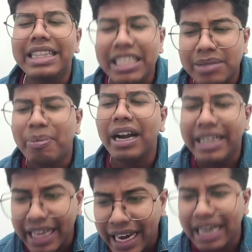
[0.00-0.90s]
this part
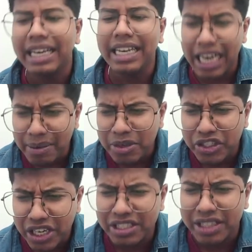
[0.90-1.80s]
directly. Let me
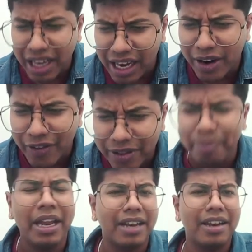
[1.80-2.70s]
change the color of the
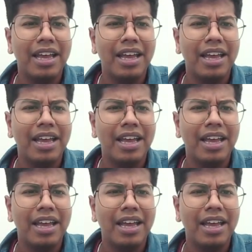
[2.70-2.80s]
pen.